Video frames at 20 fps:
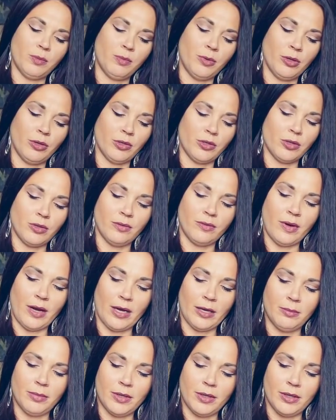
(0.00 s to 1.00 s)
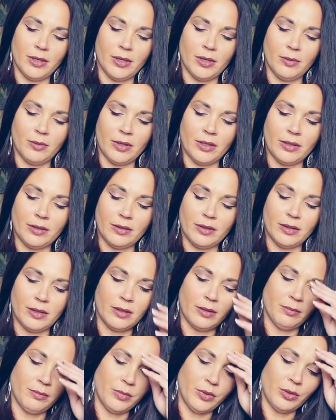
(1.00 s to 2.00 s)
spiritual vibe here with
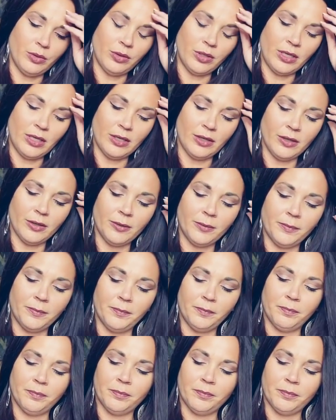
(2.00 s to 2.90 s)
the moon here.